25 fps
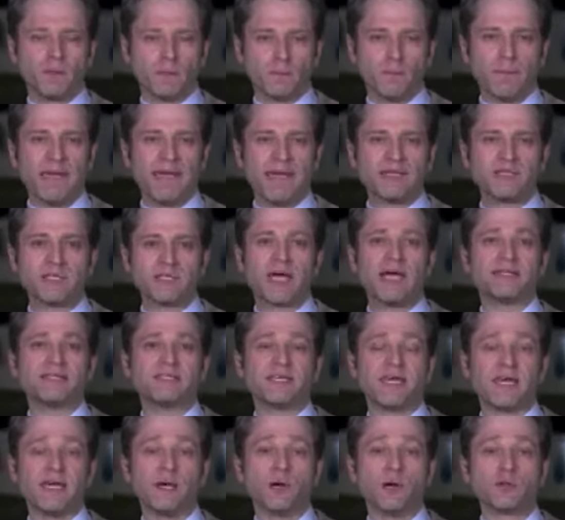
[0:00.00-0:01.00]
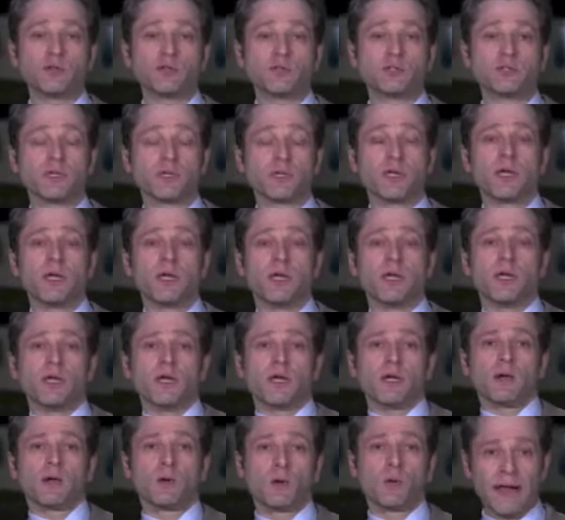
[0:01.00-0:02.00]
Manti Te'o's
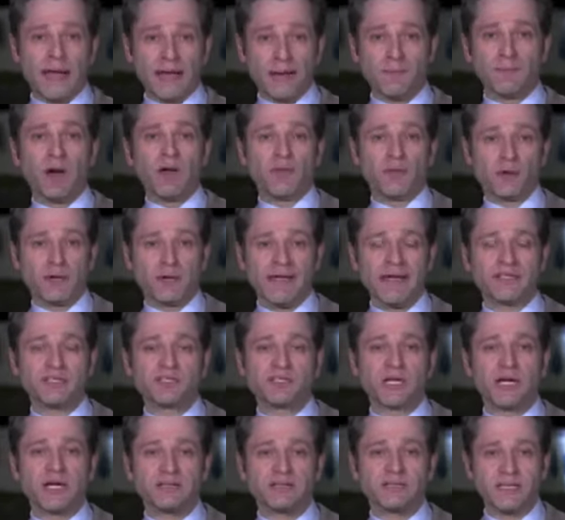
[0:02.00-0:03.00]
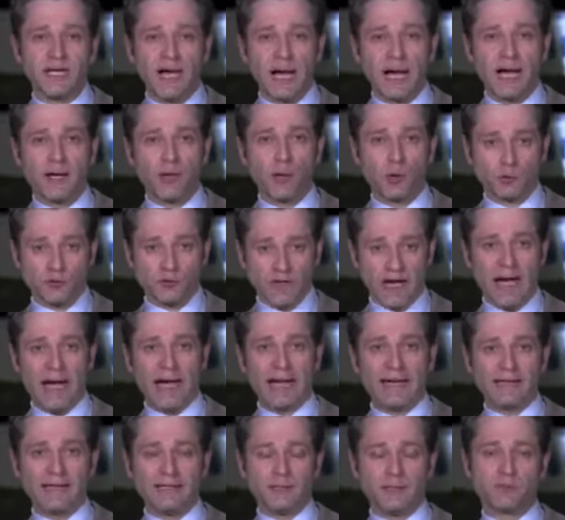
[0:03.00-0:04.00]
grandmother, Net Santiago,
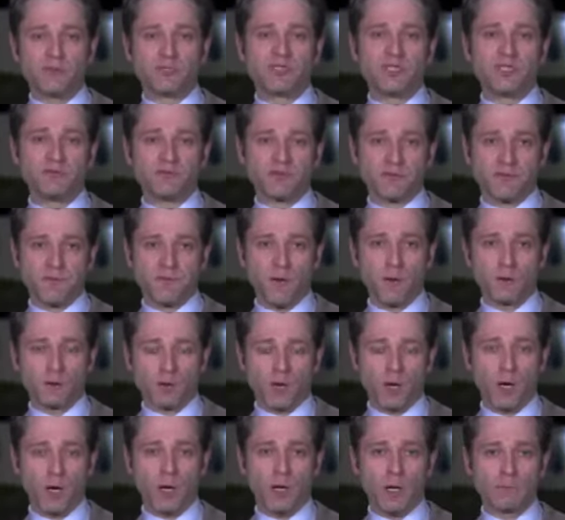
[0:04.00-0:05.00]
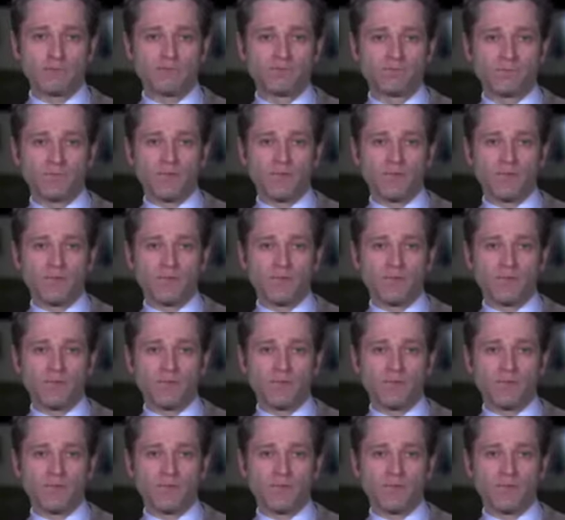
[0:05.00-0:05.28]
died. He receives a phone call